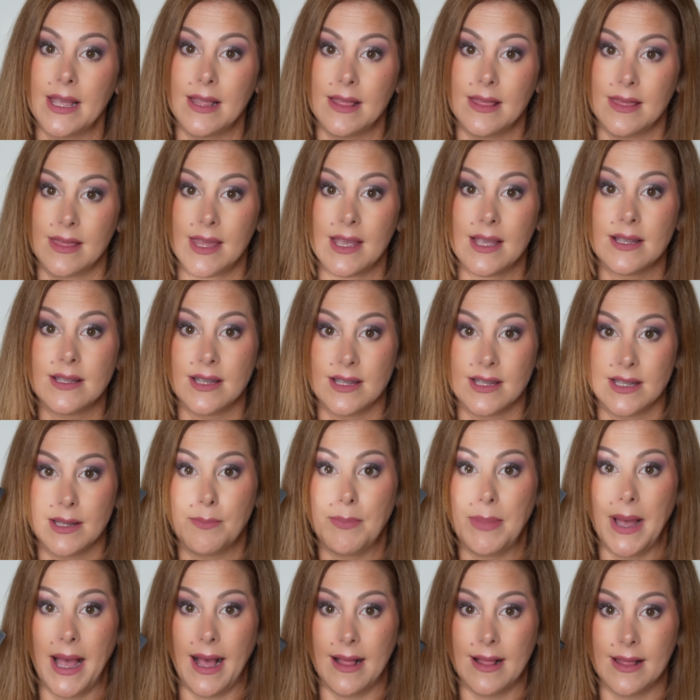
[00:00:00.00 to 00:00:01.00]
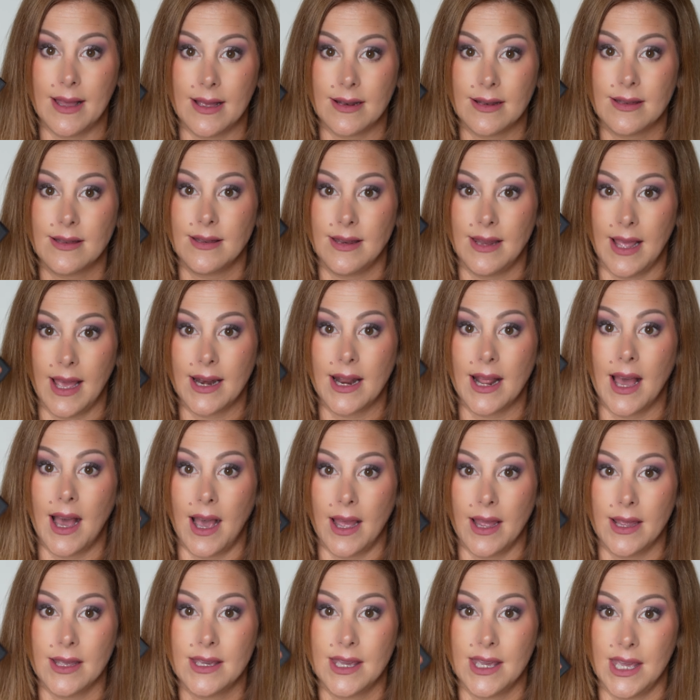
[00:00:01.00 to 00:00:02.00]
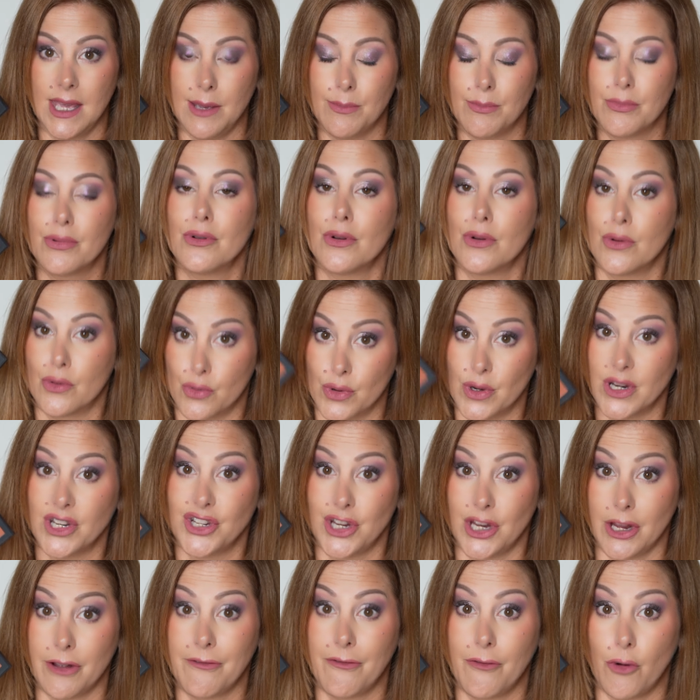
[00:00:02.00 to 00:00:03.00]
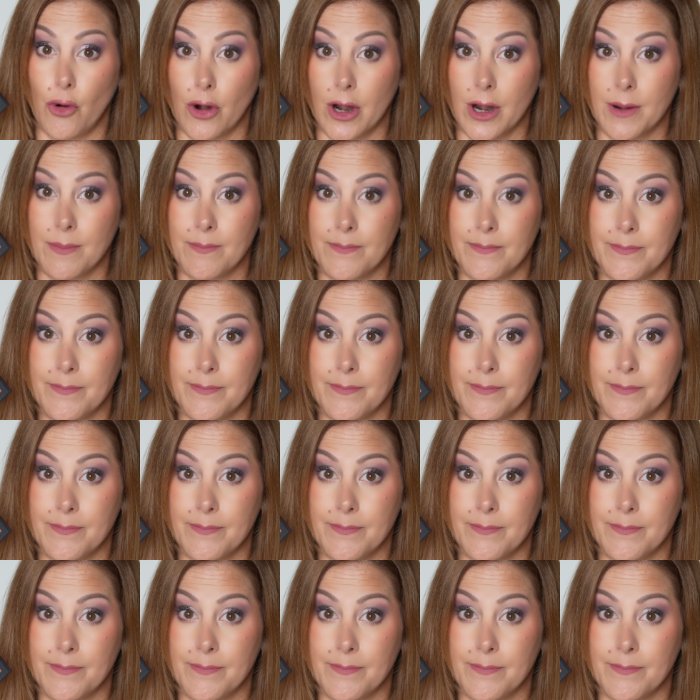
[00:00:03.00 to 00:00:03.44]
this is a palette that I keep reaching for.